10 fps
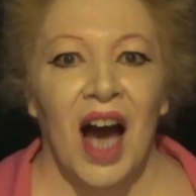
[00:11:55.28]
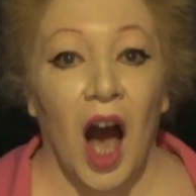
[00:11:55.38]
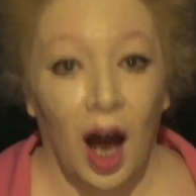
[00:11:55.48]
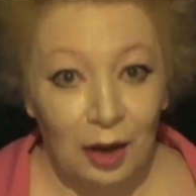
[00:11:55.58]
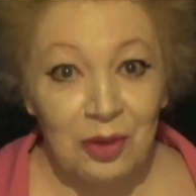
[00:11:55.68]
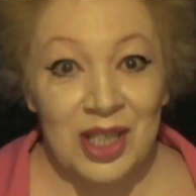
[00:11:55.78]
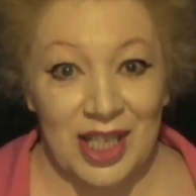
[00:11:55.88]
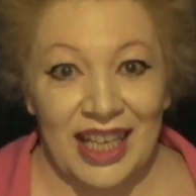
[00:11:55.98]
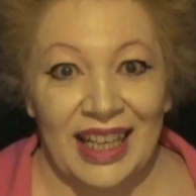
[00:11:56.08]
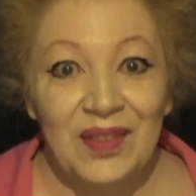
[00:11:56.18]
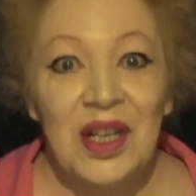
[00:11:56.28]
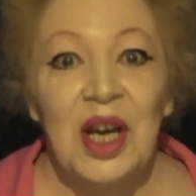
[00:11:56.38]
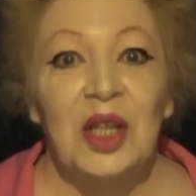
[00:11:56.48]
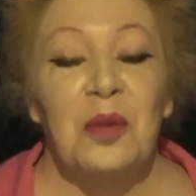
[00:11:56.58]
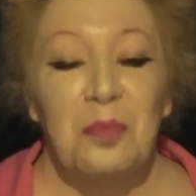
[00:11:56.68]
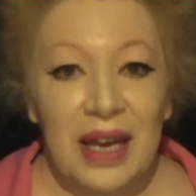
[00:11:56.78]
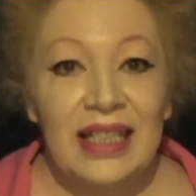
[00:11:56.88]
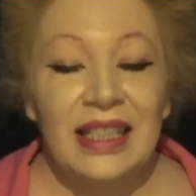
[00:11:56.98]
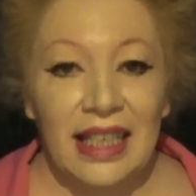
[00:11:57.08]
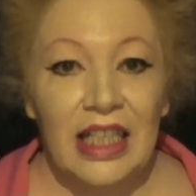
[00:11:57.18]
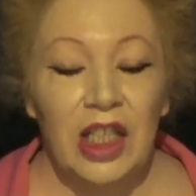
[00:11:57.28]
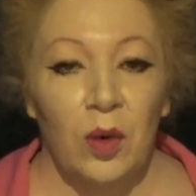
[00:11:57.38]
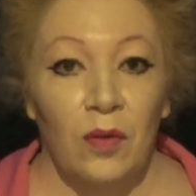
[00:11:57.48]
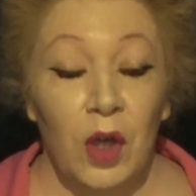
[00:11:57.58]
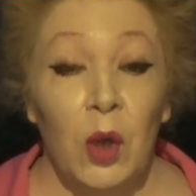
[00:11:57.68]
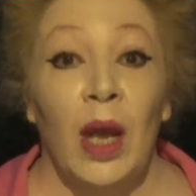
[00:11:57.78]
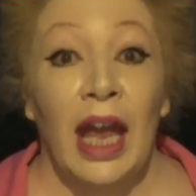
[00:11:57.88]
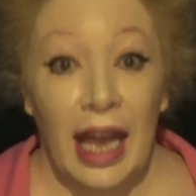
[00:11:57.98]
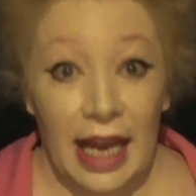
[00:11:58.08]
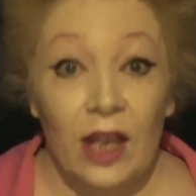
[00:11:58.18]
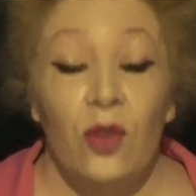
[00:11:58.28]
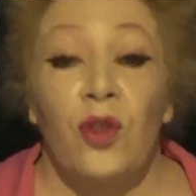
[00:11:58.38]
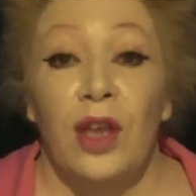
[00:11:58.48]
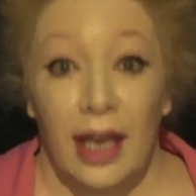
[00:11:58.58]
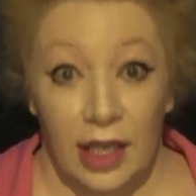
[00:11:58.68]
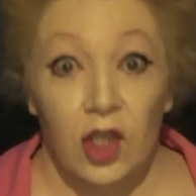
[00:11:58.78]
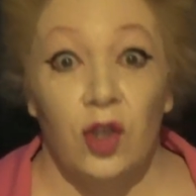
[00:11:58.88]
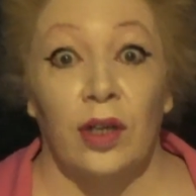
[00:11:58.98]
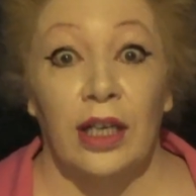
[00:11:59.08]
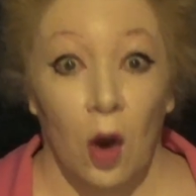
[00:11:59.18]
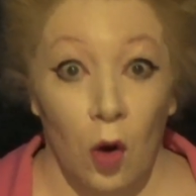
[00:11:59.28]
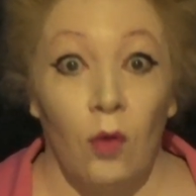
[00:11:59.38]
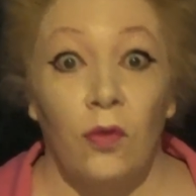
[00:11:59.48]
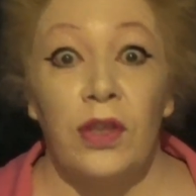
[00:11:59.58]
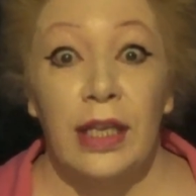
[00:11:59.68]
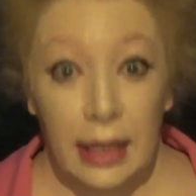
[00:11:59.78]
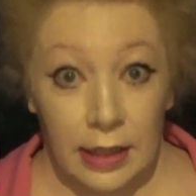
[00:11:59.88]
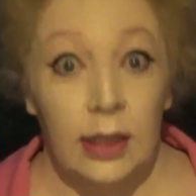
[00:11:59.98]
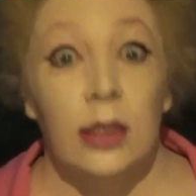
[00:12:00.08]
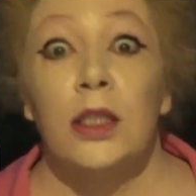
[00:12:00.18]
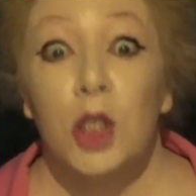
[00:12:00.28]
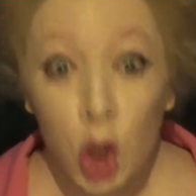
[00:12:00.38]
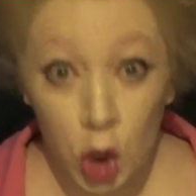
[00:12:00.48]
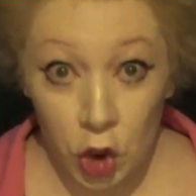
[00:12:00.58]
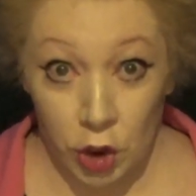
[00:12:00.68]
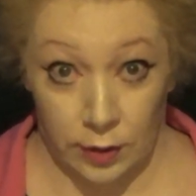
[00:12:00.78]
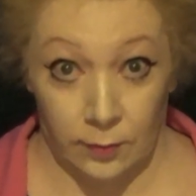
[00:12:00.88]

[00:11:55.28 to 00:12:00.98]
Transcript: I received the best teaching review in the history of the institution.